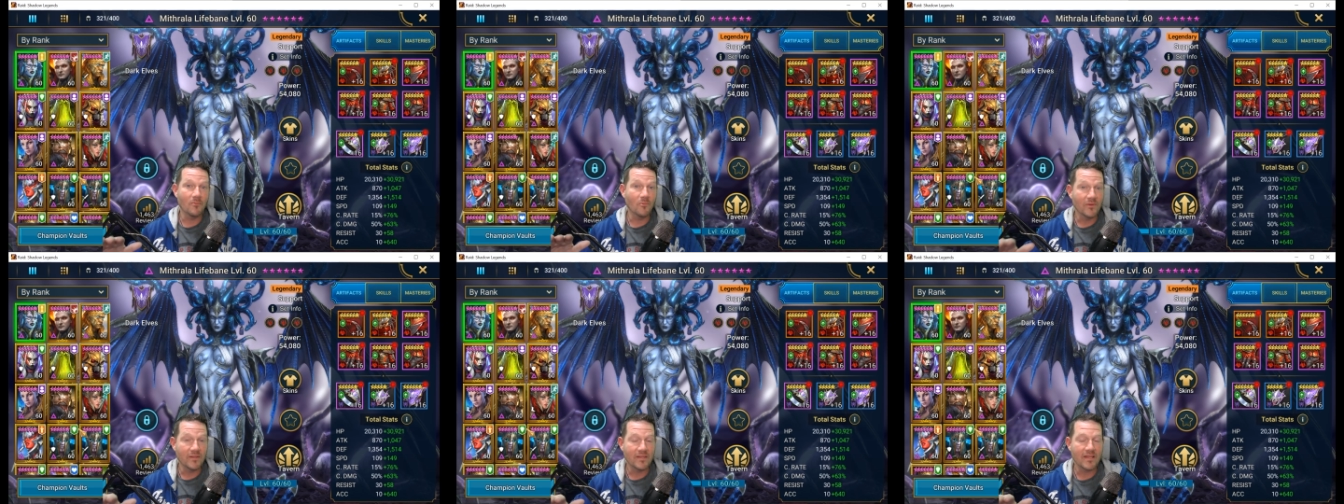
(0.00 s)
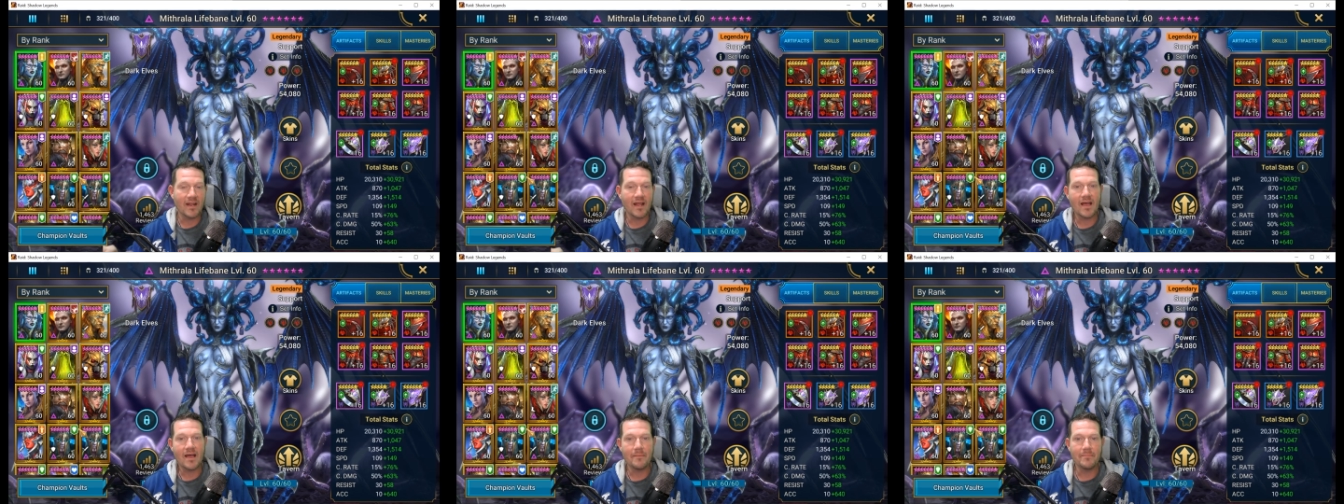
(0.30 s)
and
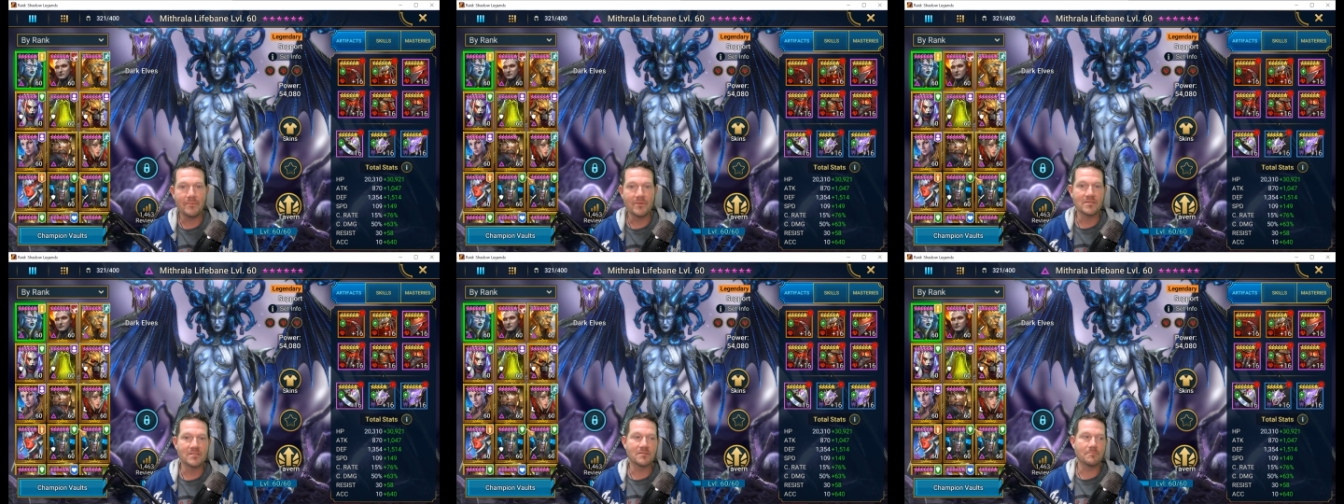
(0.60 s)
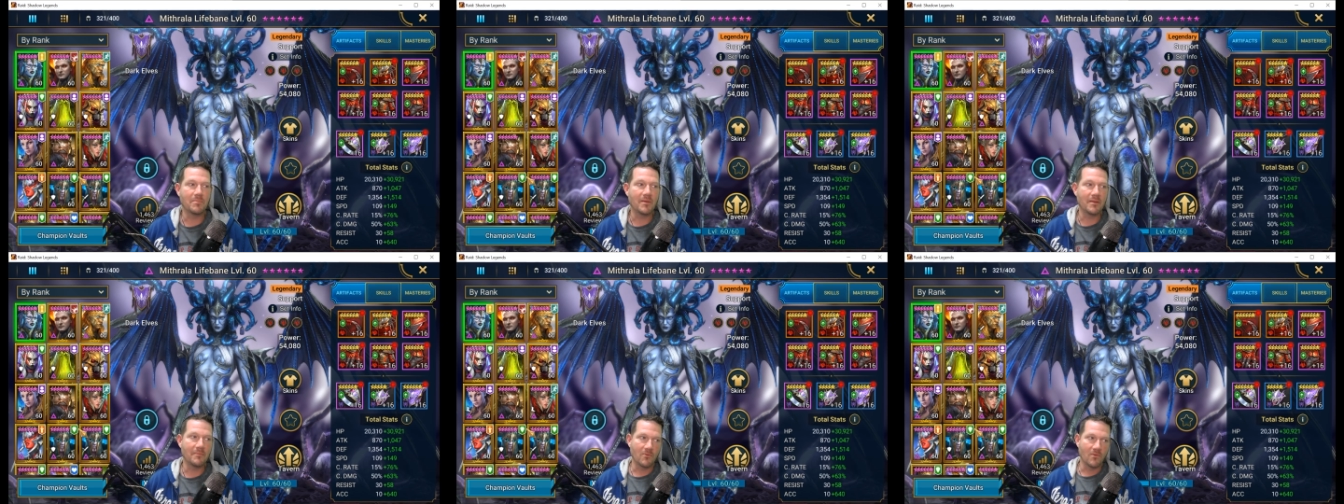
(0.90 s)
when that
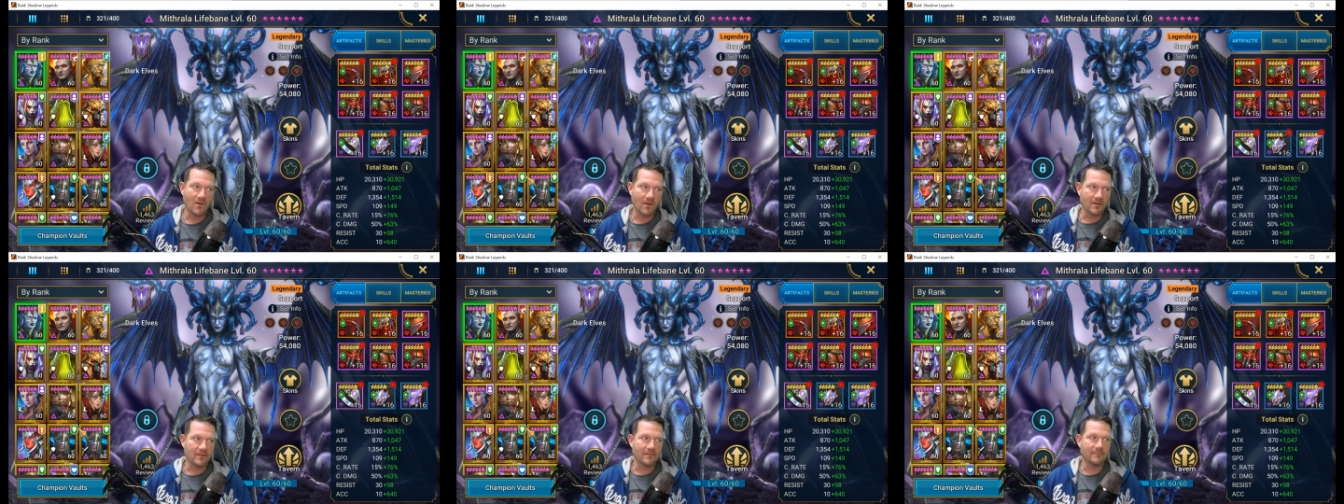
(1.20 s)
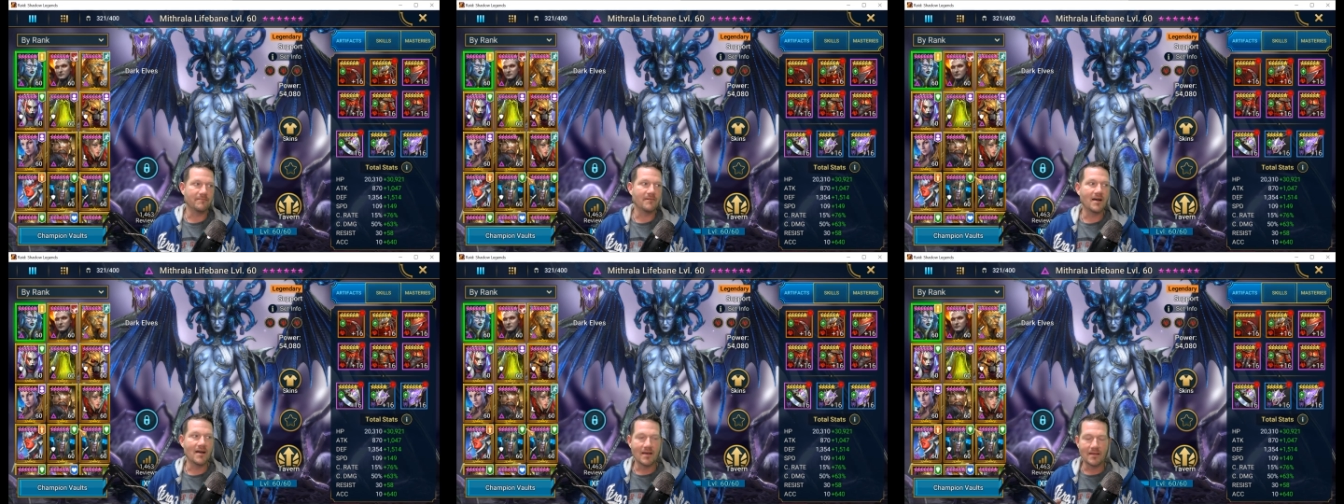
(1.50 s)
happens, people are
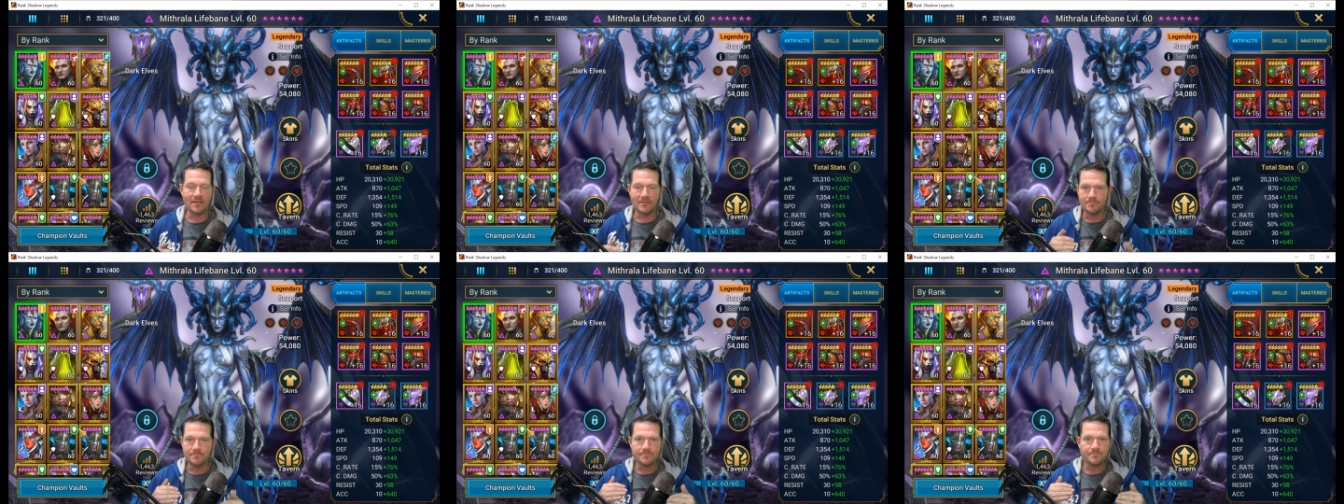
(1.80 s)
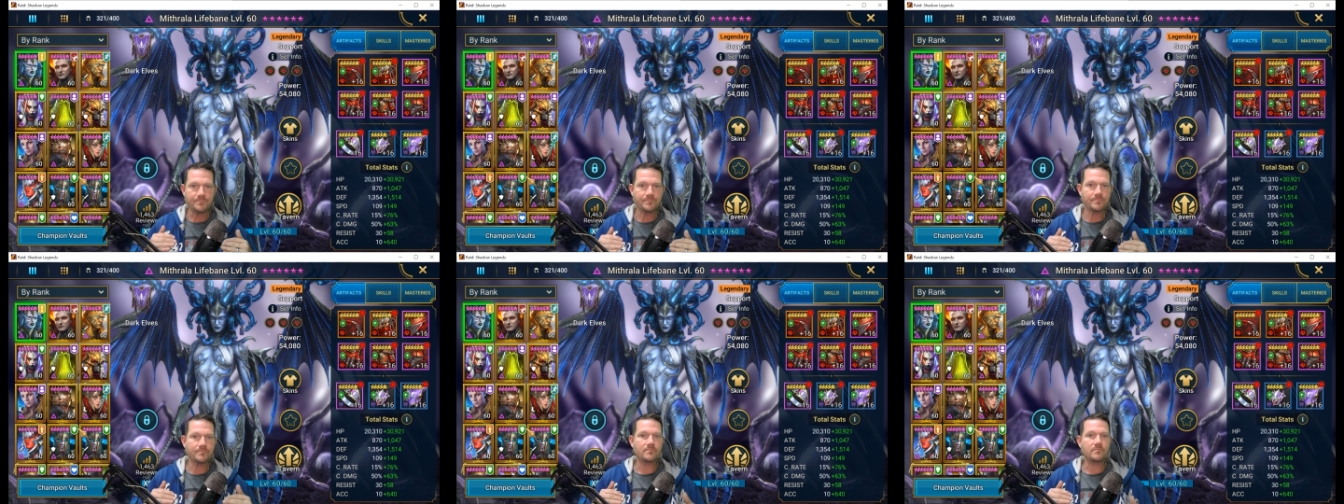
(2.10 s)
going to find